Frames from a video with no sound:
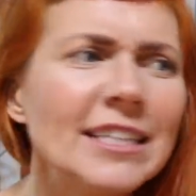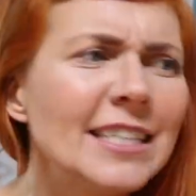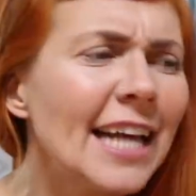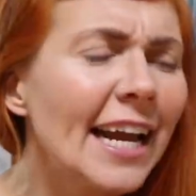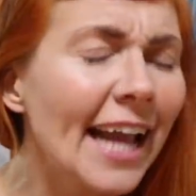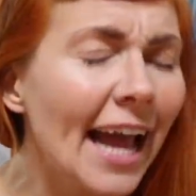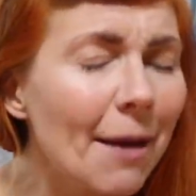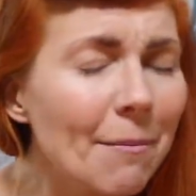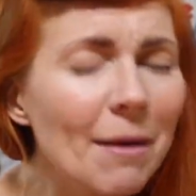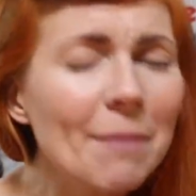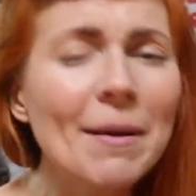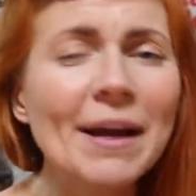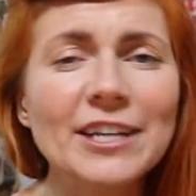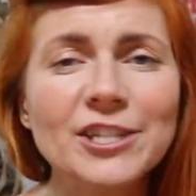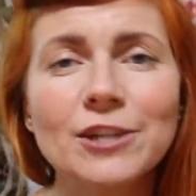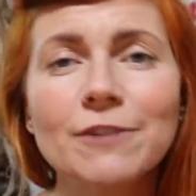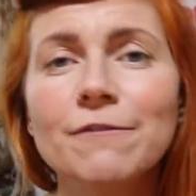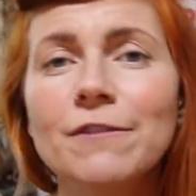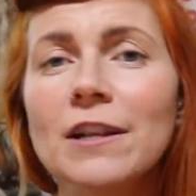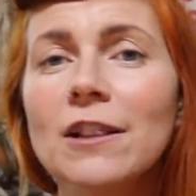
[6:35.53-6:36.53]
Check out my
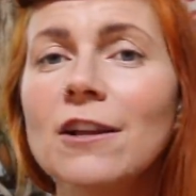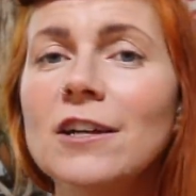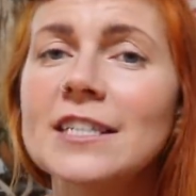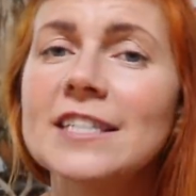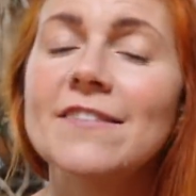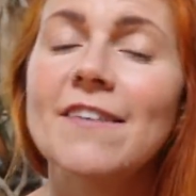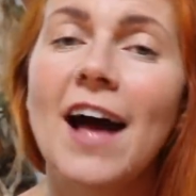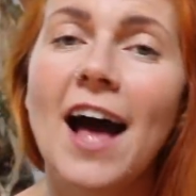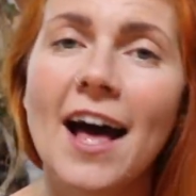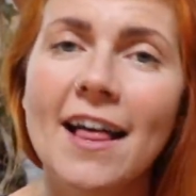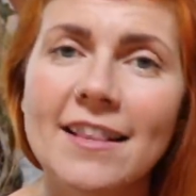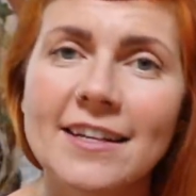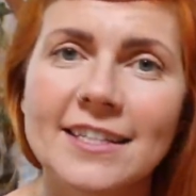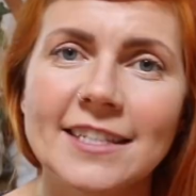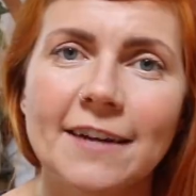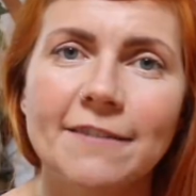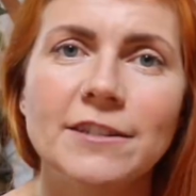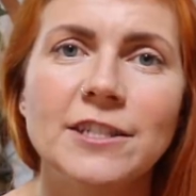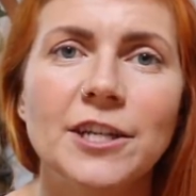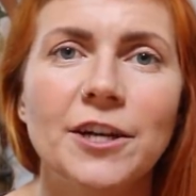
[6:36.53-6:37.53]
Patreon for lots of other
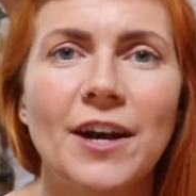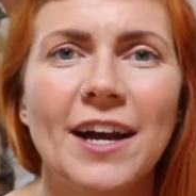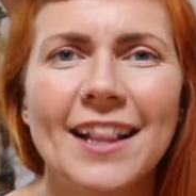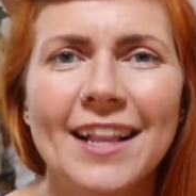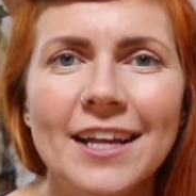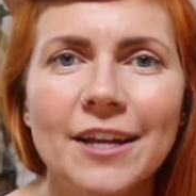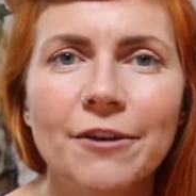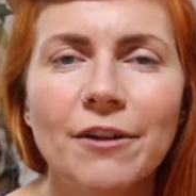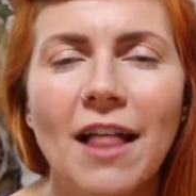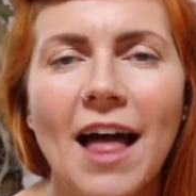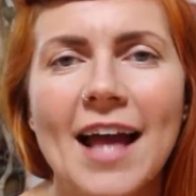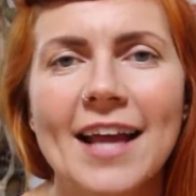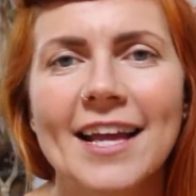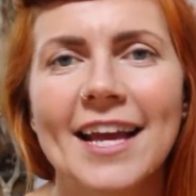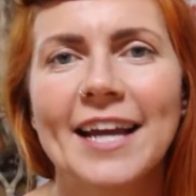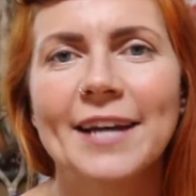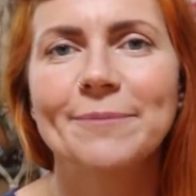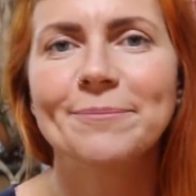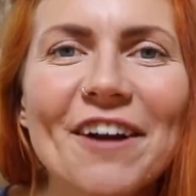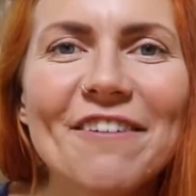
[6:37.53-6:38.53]
stuff too. I think you'll
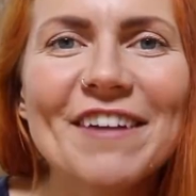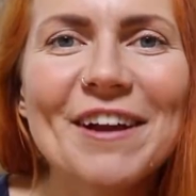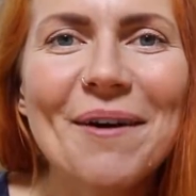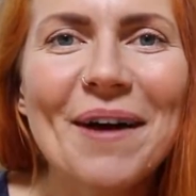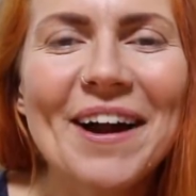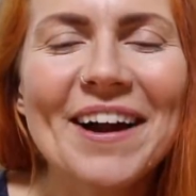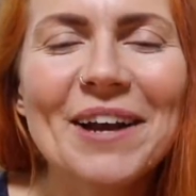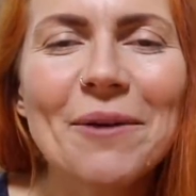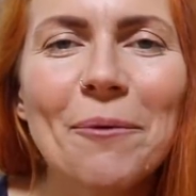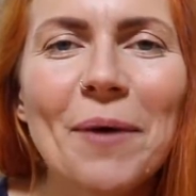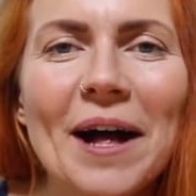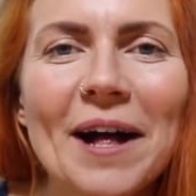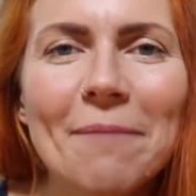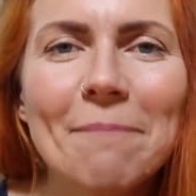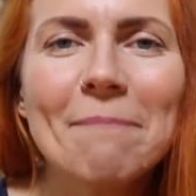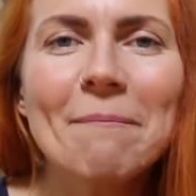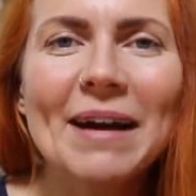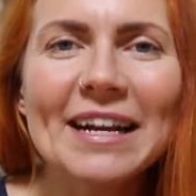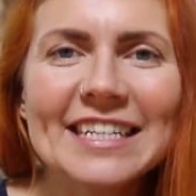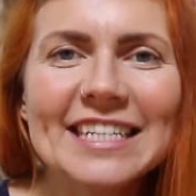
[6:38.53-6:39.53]
like it. Wherever you are in the
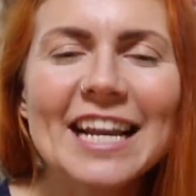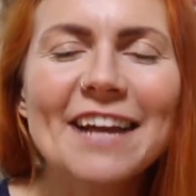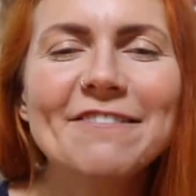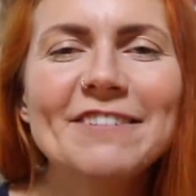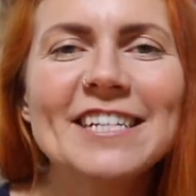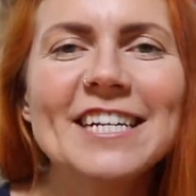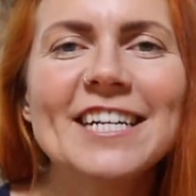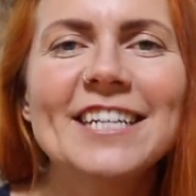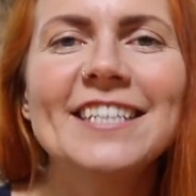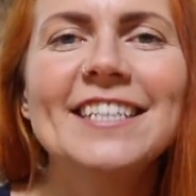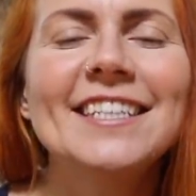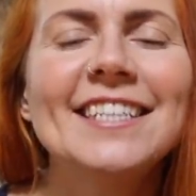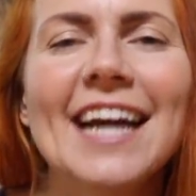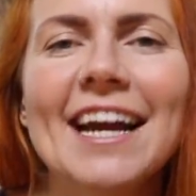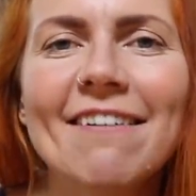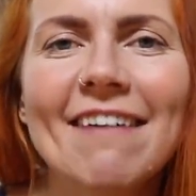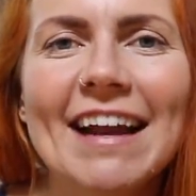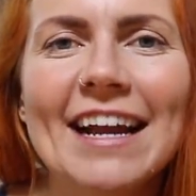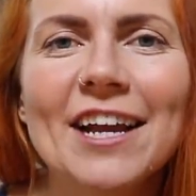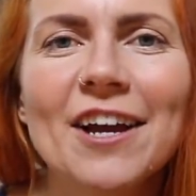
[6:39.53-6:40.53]
world, much love to you.
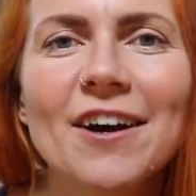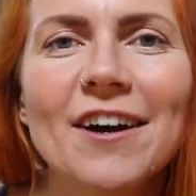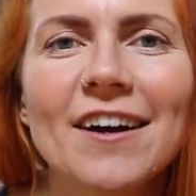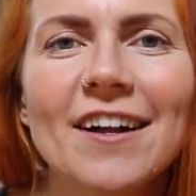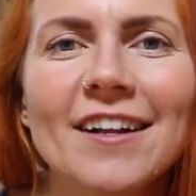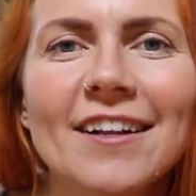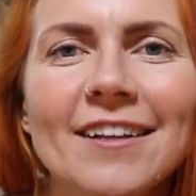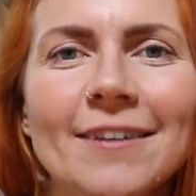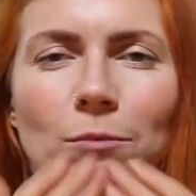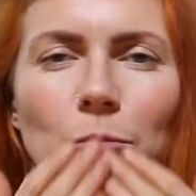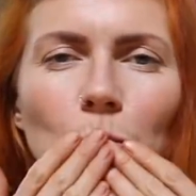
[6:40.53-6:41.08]
Stay radical.